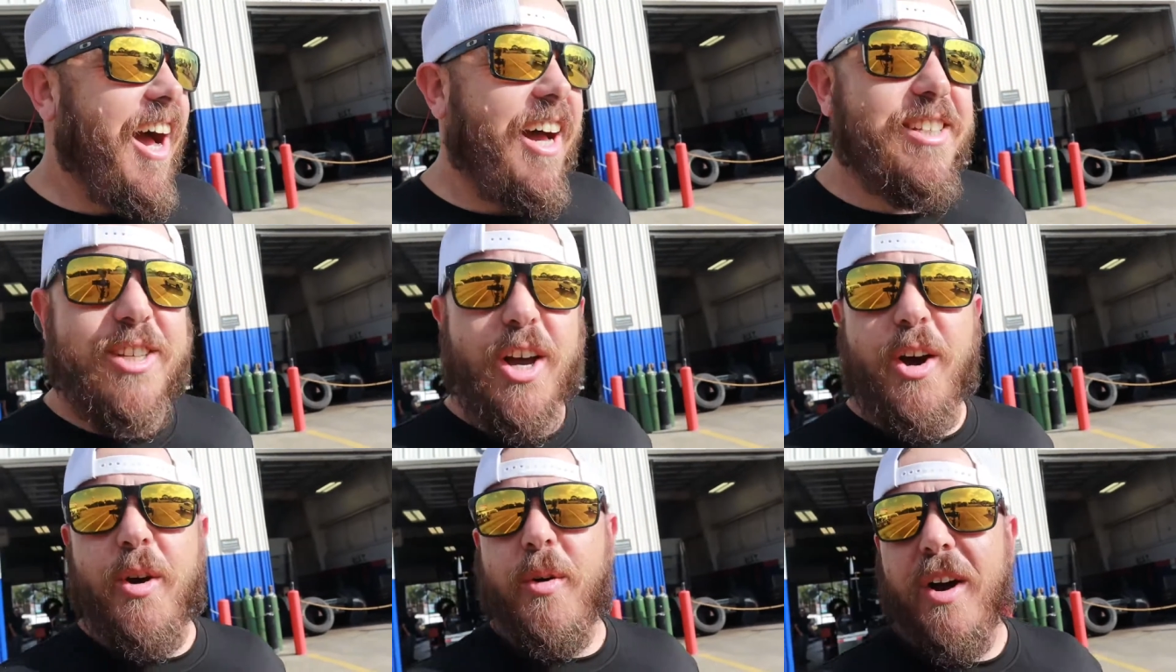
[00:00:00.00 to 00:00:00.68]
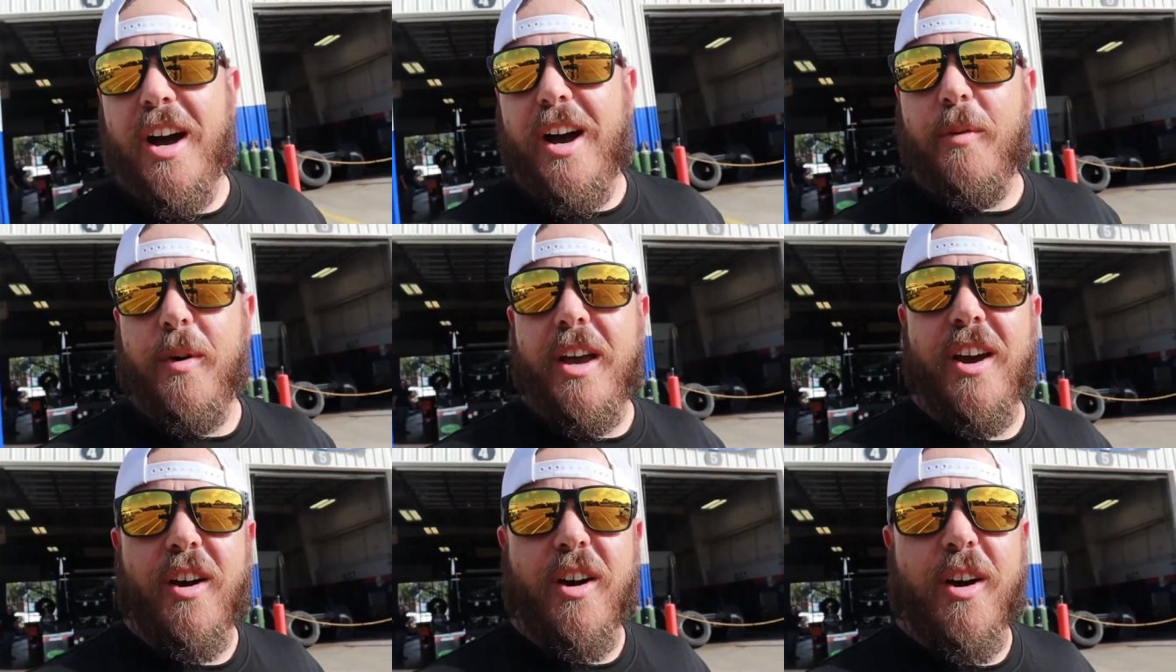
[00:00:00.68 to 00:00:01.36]
So uh,
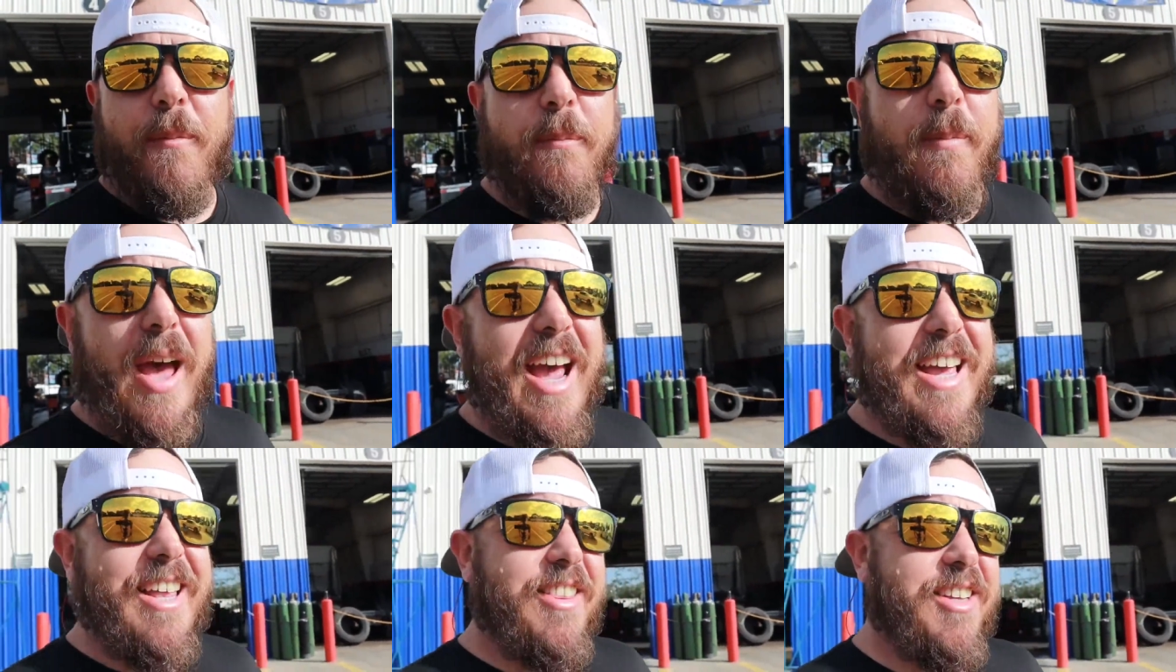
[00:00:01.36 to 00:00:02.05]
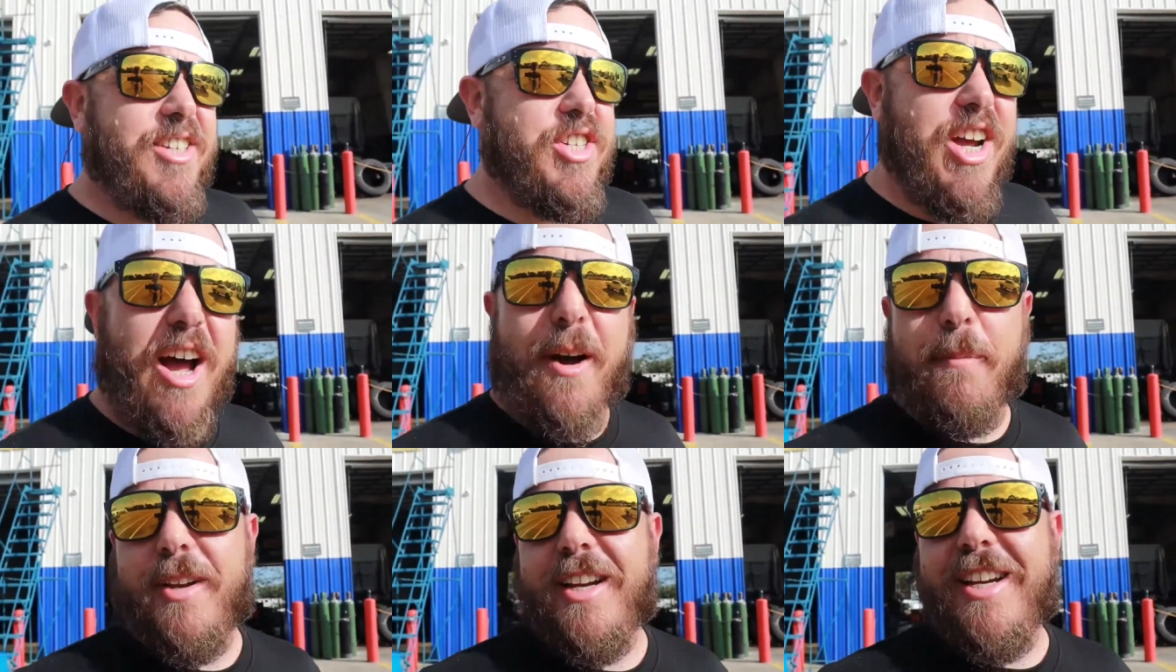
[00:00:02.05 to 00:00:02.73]
we are back in the
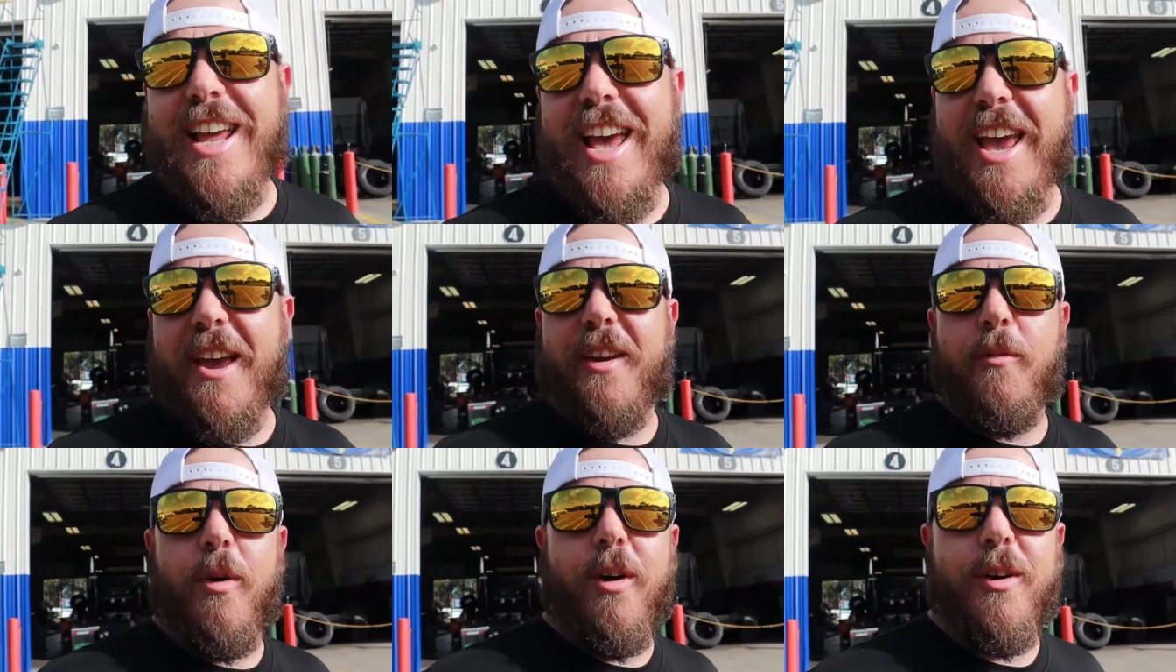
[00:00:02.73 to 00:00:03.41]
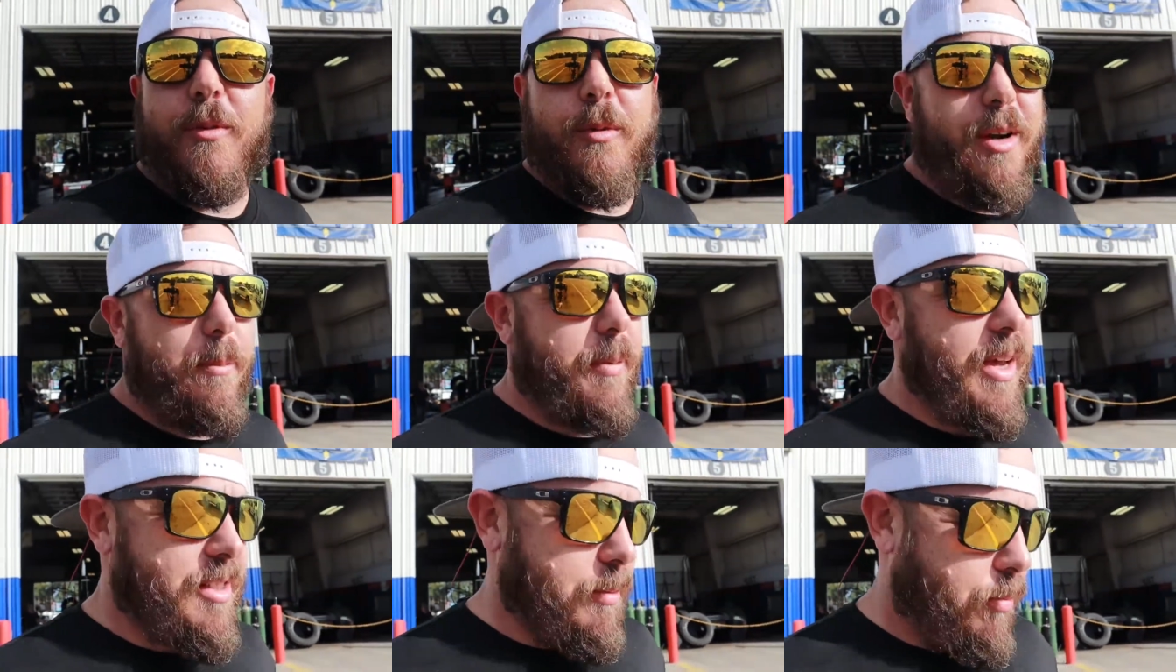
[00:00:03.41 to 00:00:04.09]
shop today. Boy, what a
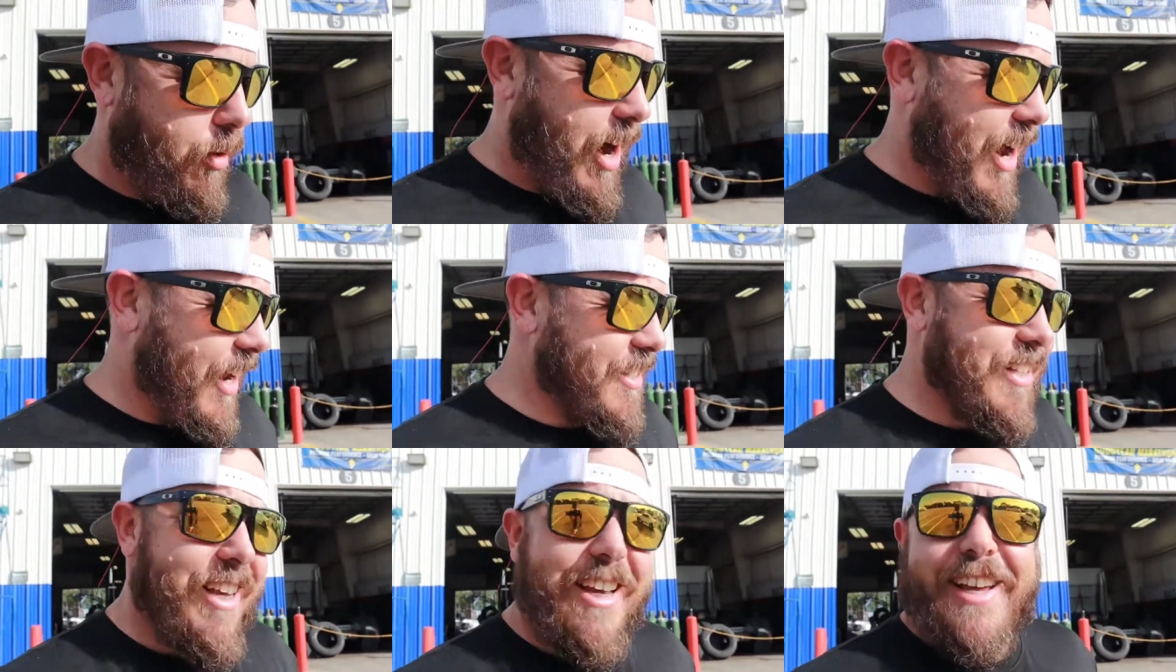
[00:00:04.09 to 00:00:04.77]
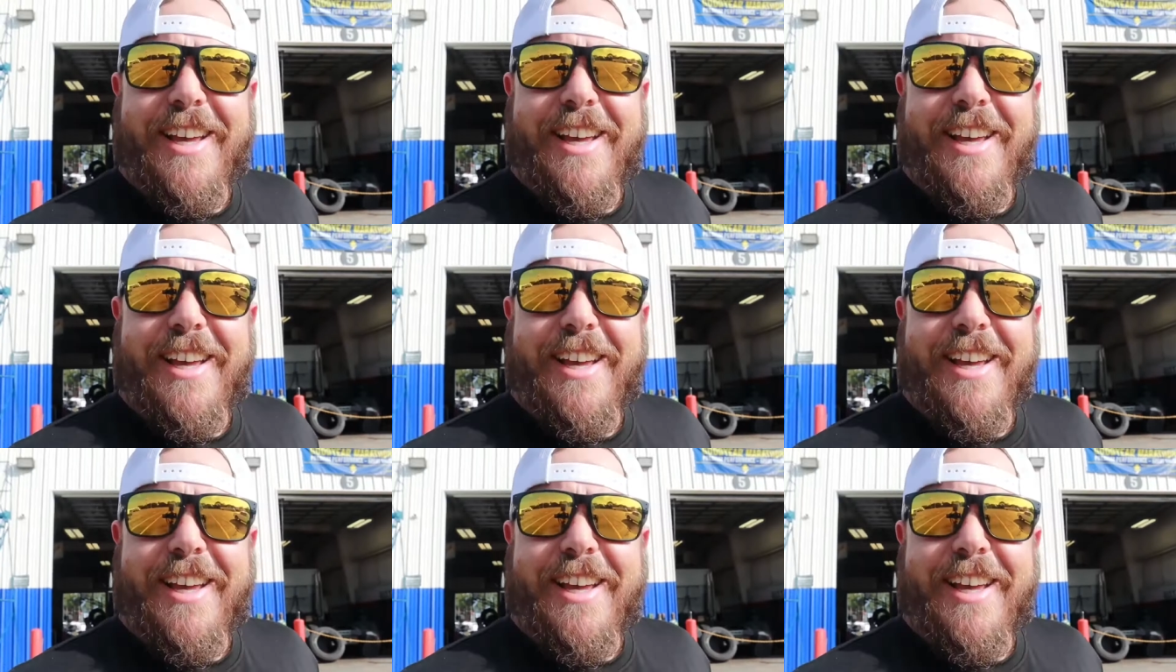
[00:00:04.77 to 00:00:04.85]
big surprise.